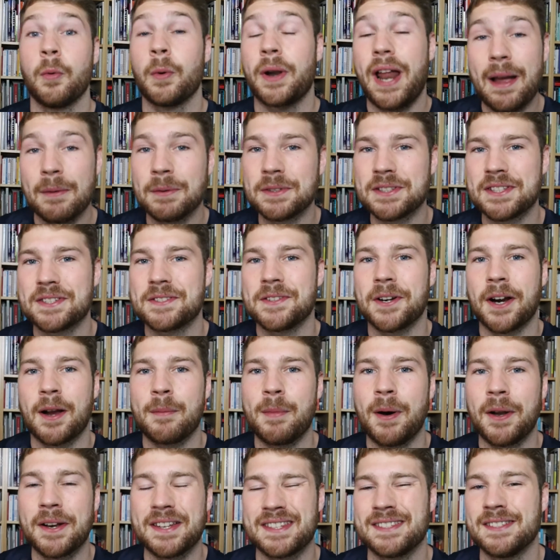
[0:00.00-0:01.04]
What I want to talk
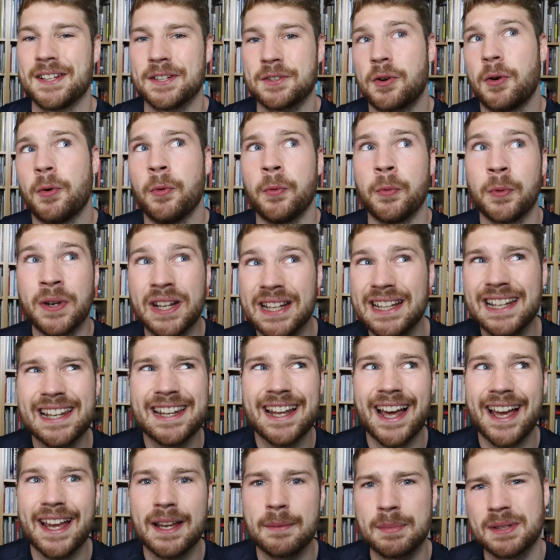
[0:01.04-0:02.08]
about is not really
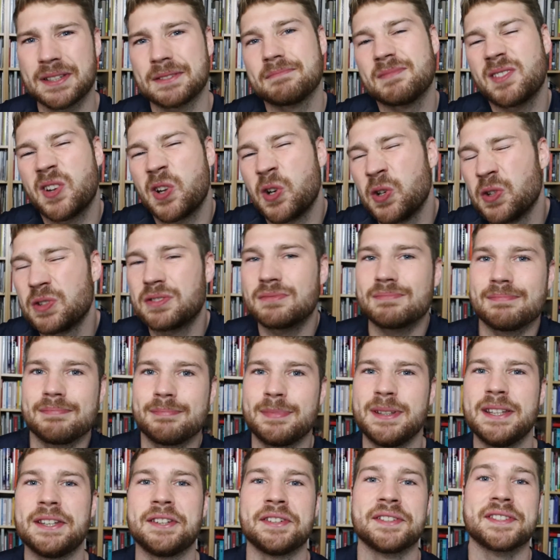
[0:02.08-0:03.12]
lying but could
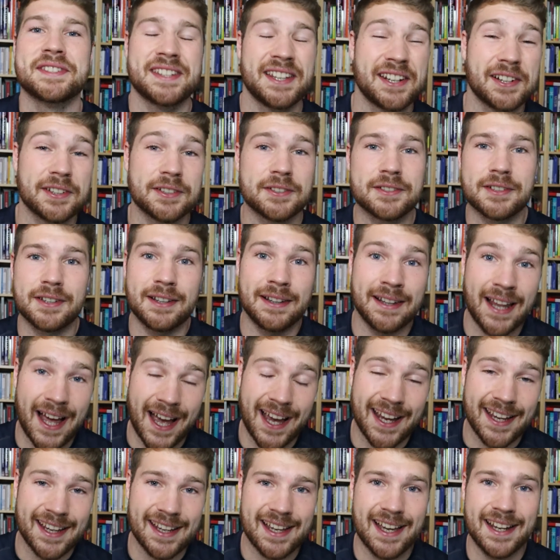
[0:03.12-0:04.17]
be considered
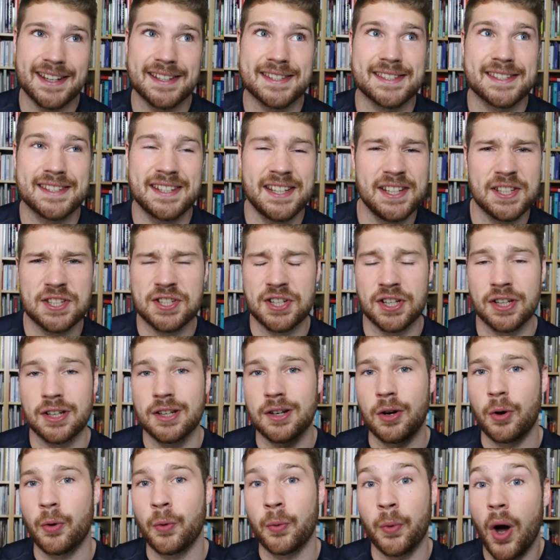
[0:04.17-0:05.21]
lying, and it's teaching
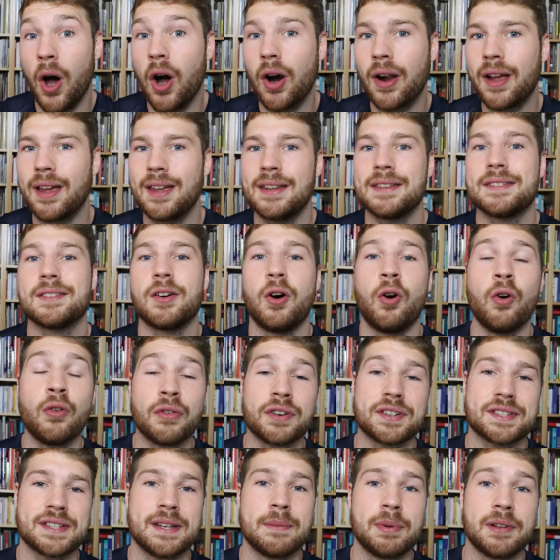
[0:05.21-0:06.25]
wrong and
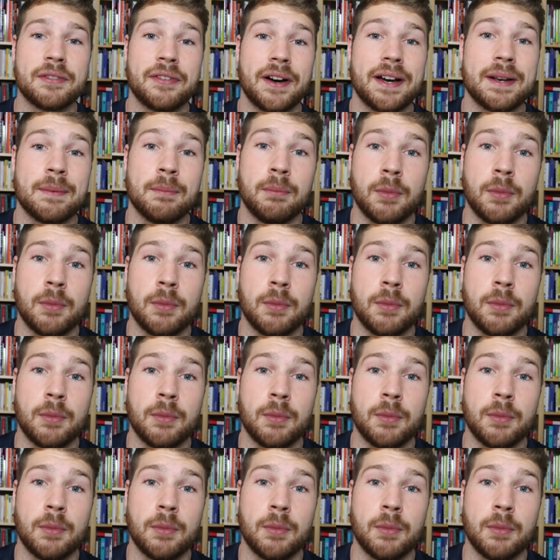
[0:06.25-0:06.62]
oversimplified